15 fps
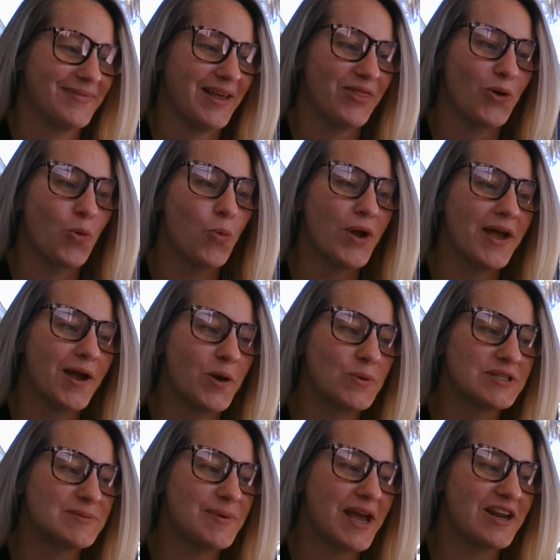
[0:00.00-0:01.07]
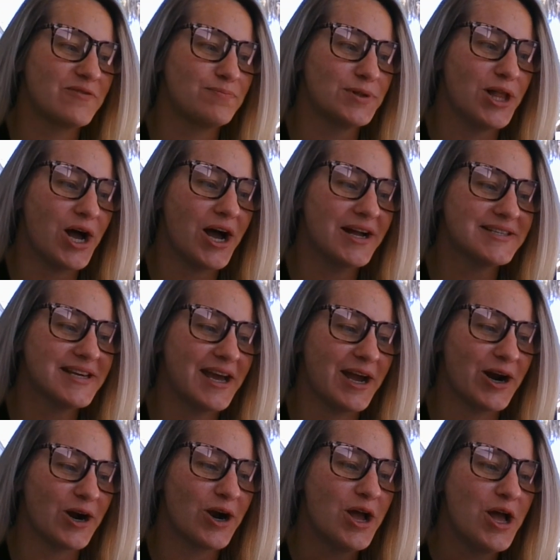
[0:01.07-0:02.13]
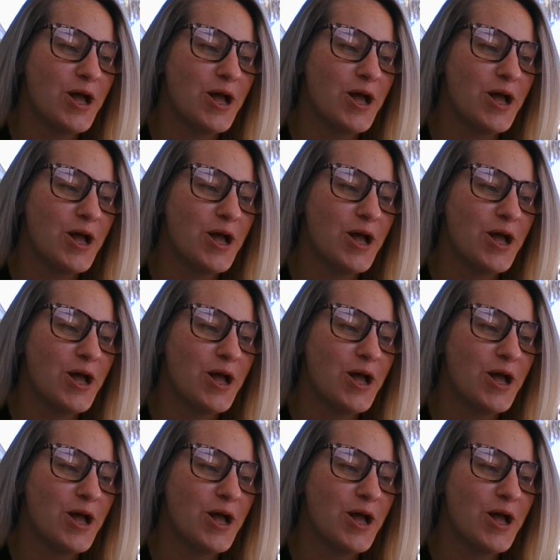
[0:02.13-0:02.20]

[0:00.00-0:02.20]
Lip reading: The wig was made of blonde hair,